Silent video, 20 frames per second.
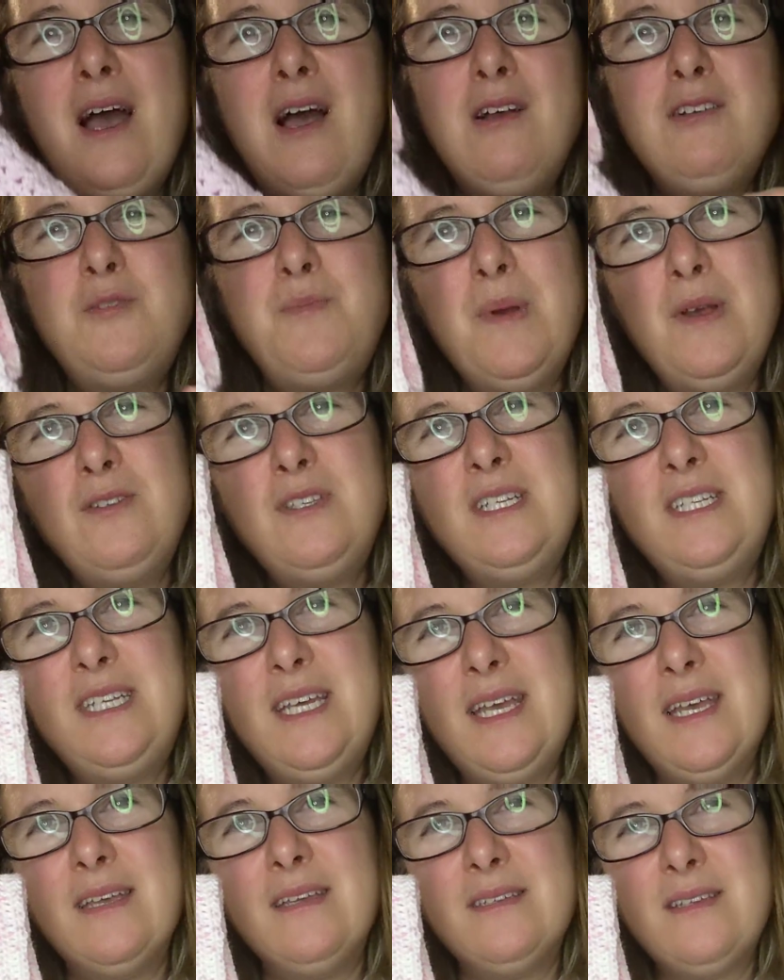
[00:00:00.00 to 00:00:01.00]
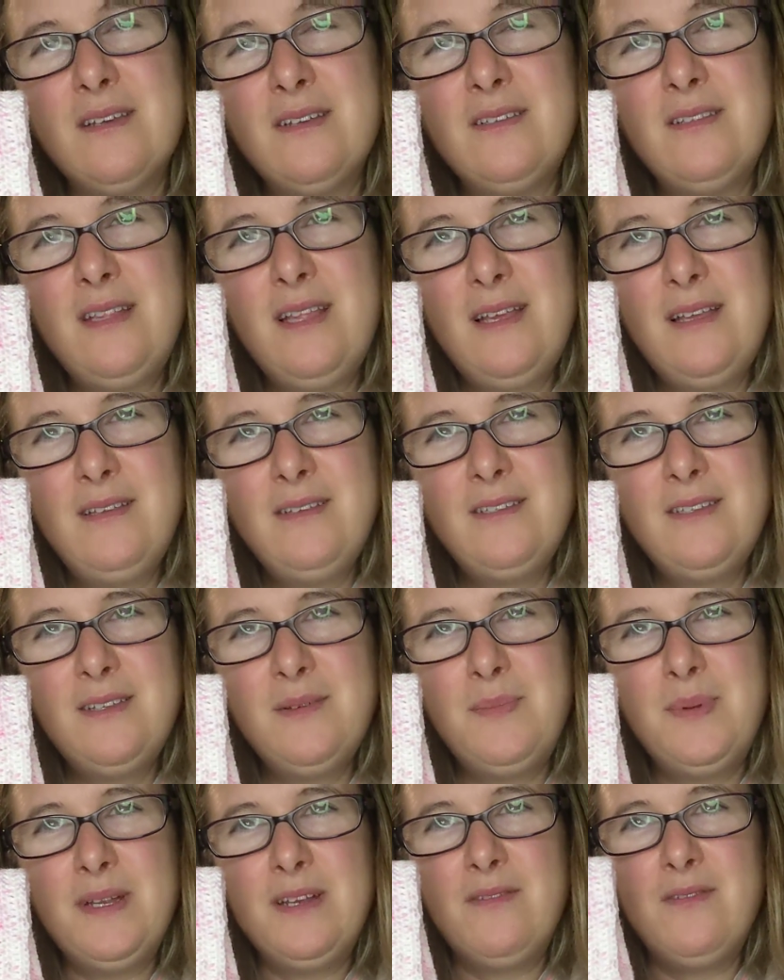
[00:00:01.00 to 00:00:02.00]
I suppose it is. That's
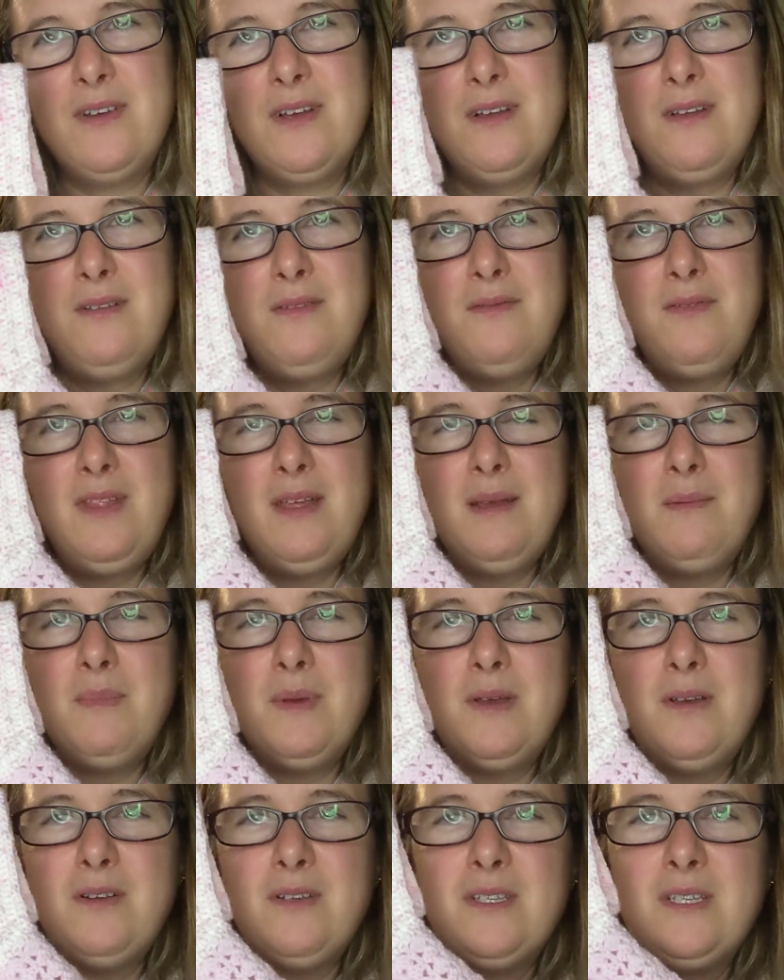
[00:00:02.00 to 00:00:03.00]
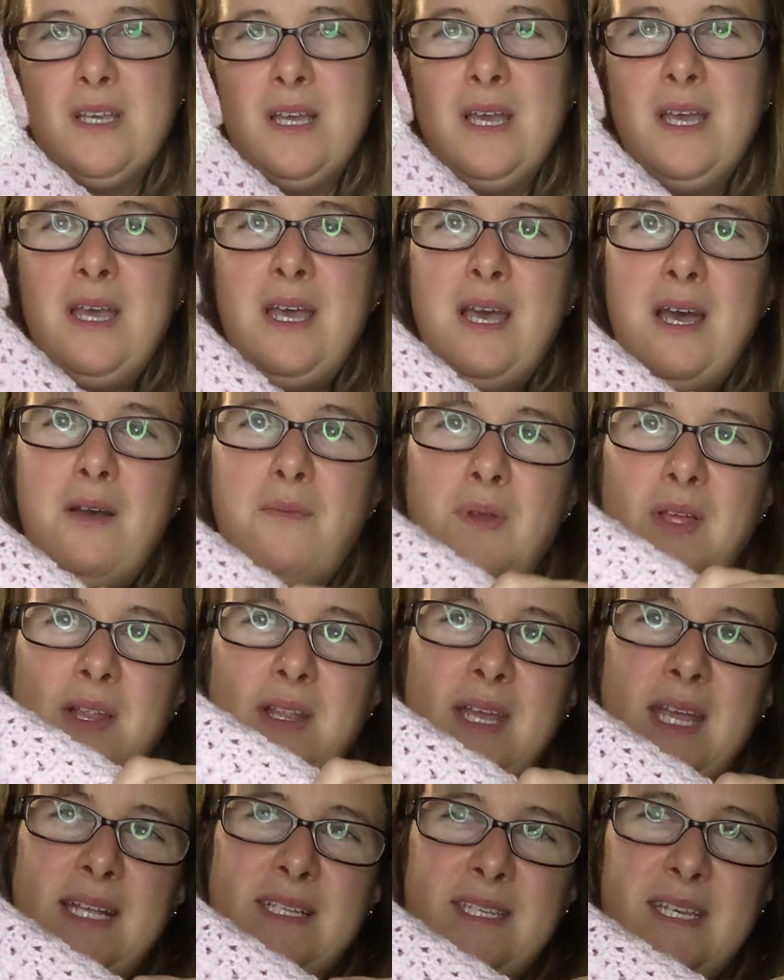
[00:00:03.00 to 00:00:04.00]
a bit of a thing, because I
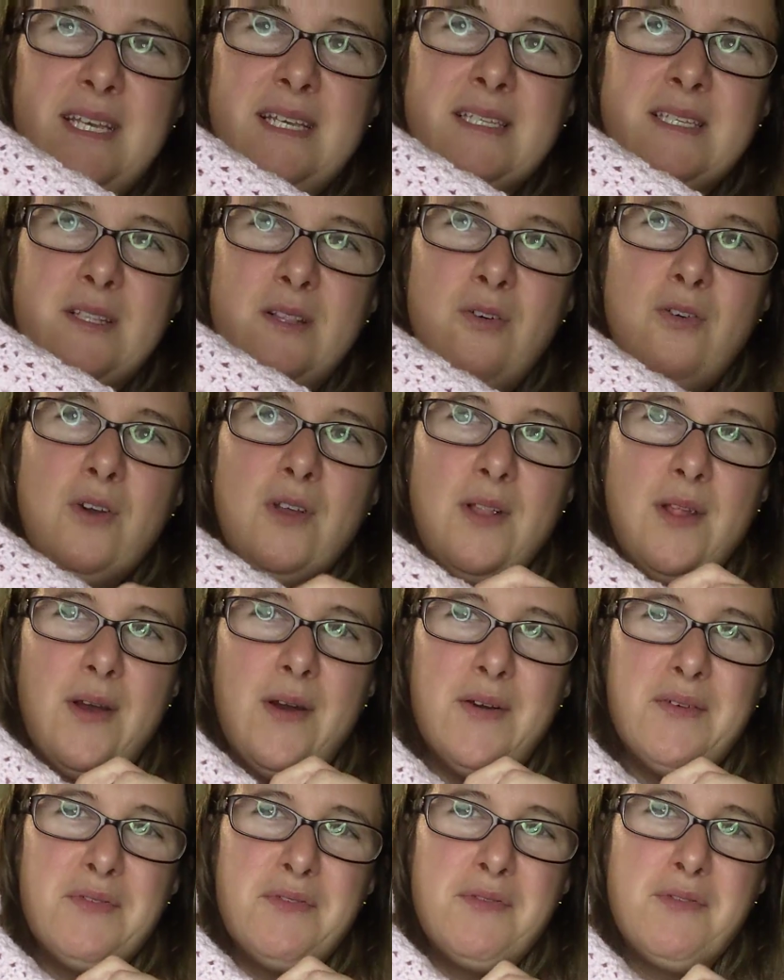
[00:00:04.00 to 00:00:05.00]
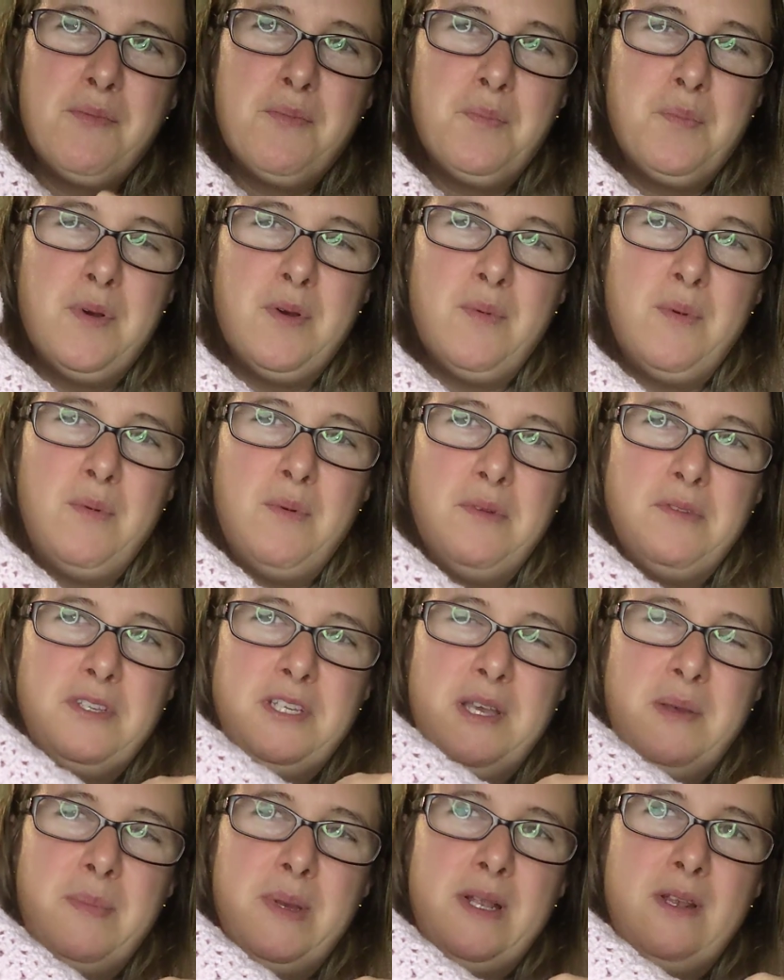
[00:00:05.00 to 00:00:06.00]
mean it is long enough, but we
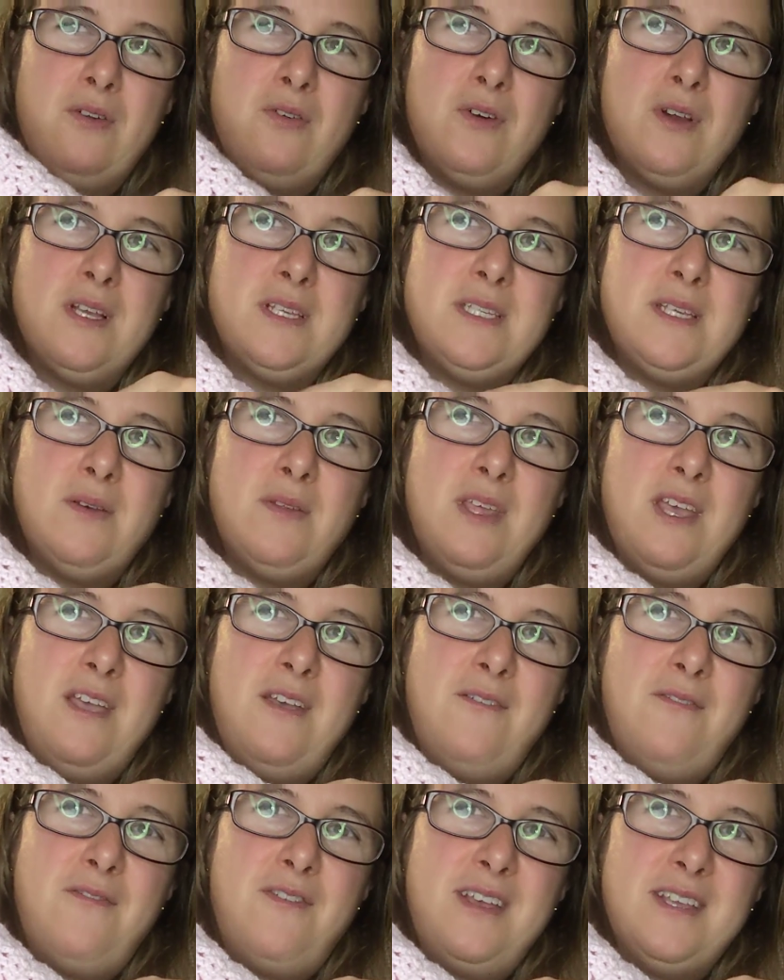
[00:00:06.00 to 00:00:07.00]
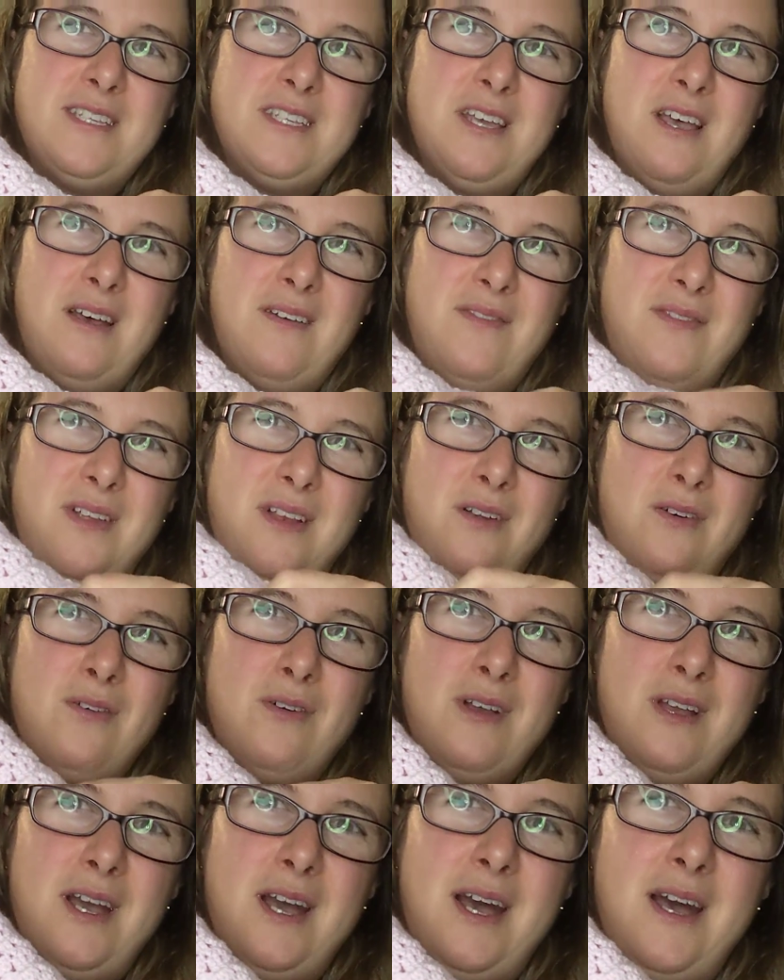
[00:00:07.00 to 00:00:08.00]
want it a bit longer so that it fits her for
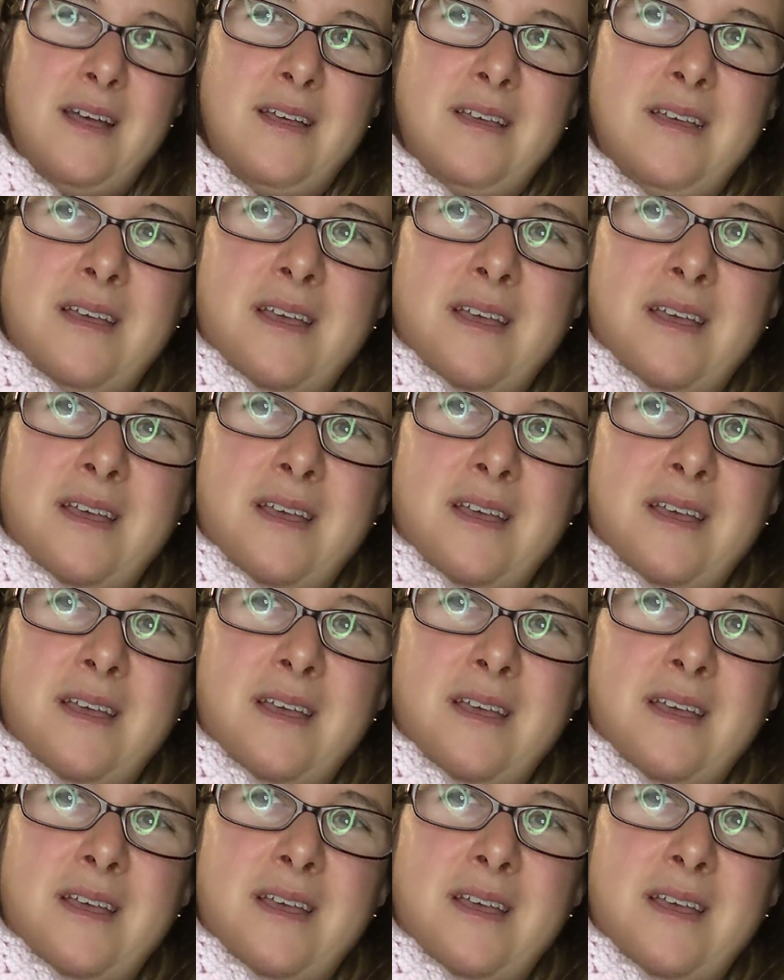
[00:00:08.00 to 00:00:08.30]
longer.